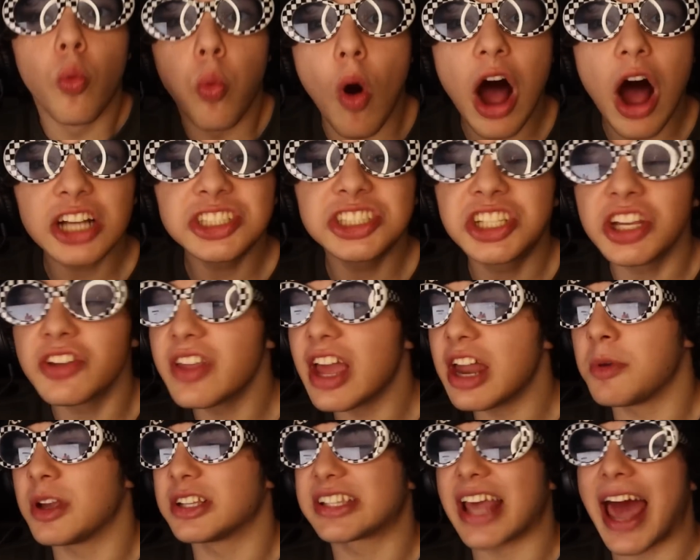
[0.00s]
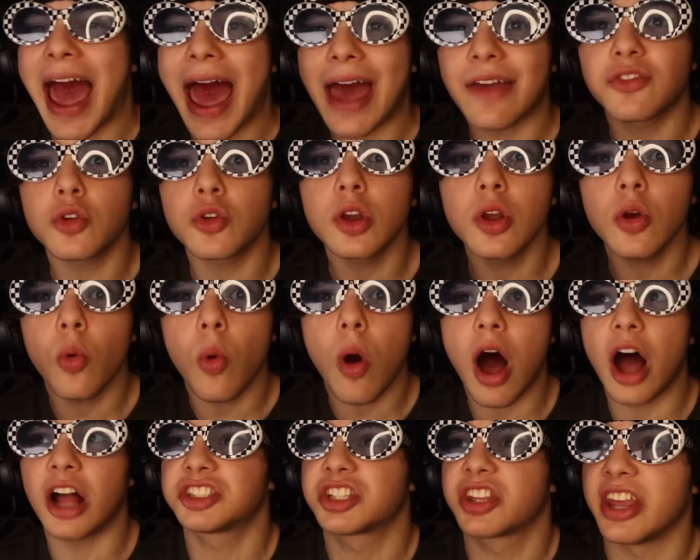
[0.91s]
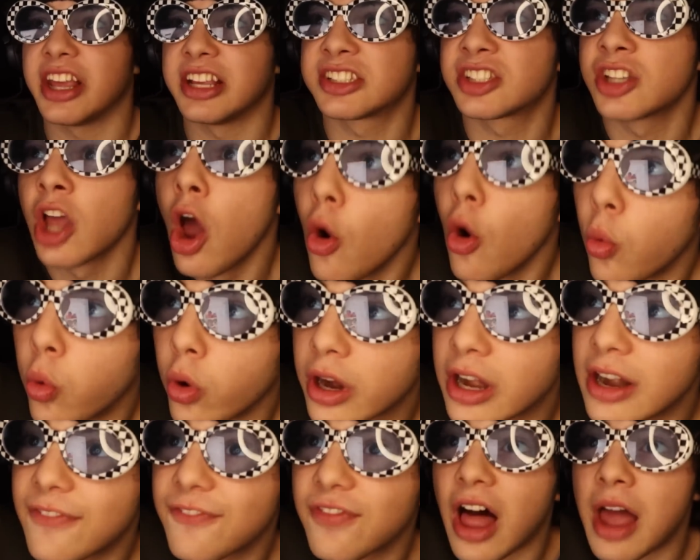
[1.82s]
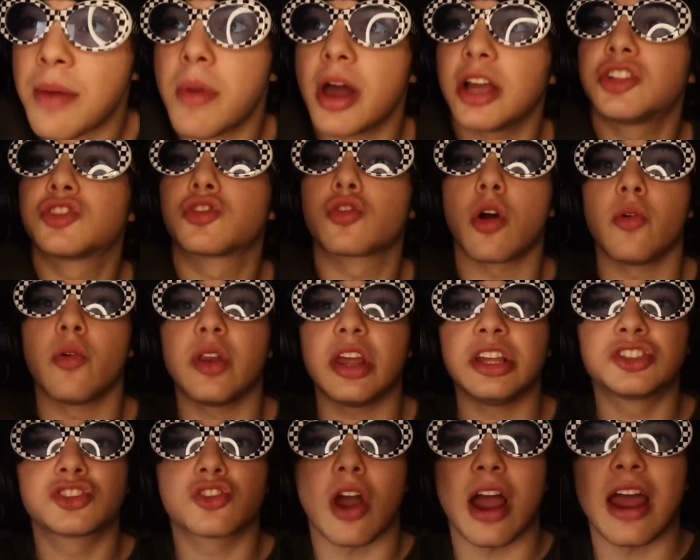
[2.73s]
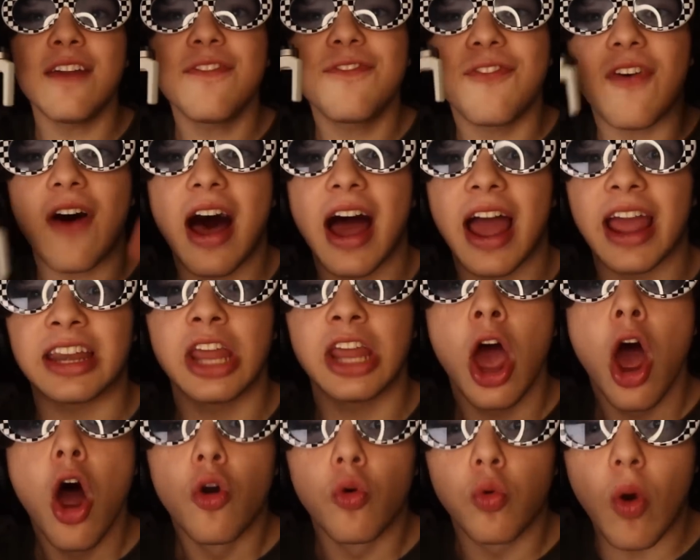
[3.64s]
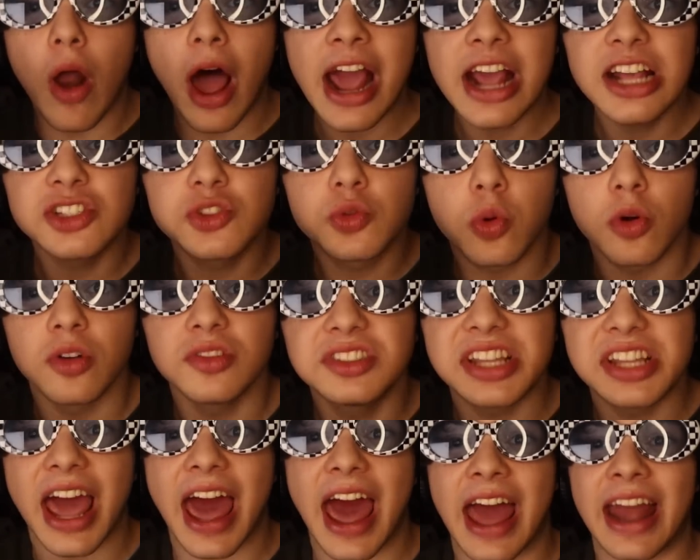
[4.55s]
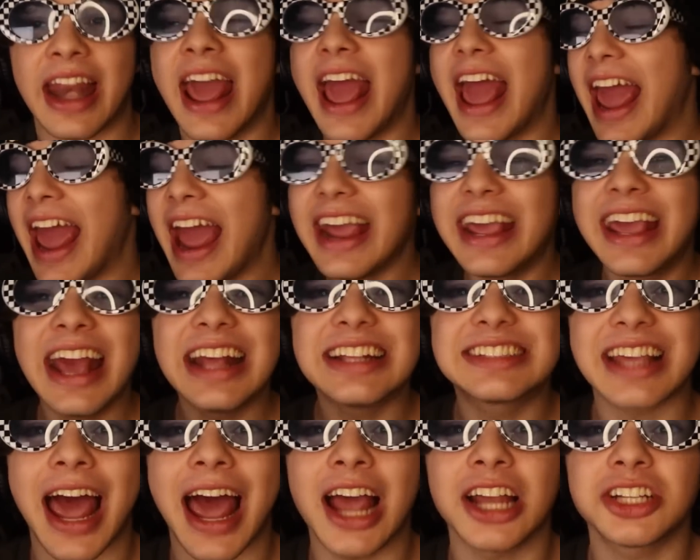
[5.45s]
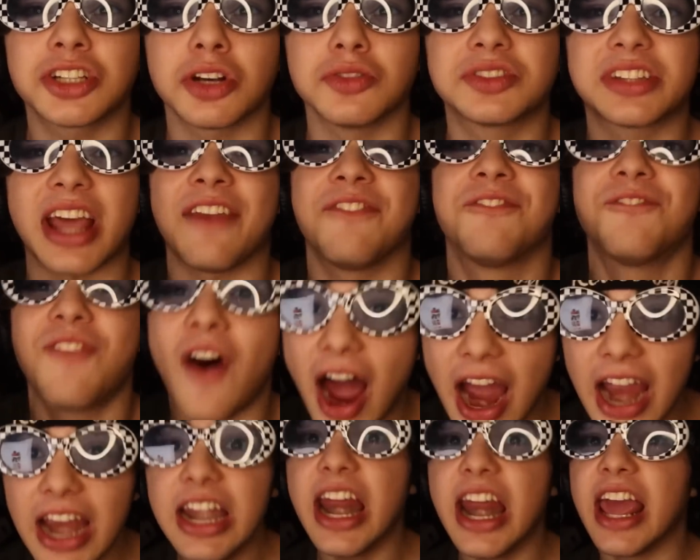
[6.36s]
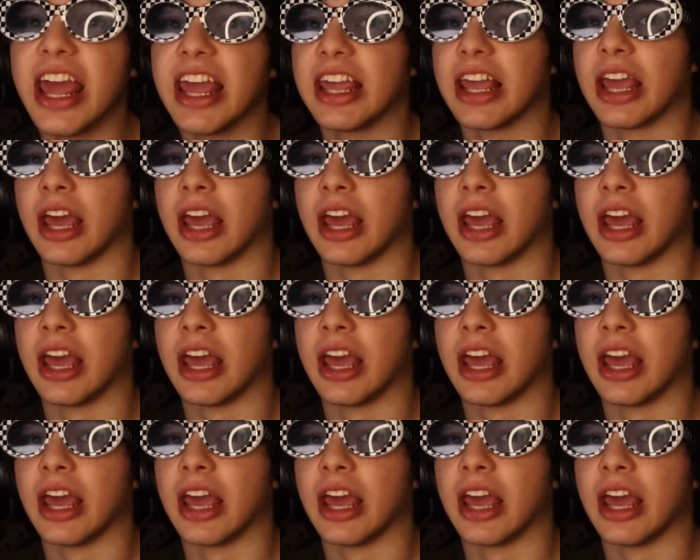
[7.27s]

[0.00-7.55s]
Watch till later, because after you watch this, we're gonna fly my drone and try to find Ryan's World's dad and Kid Sasho's dad fighting!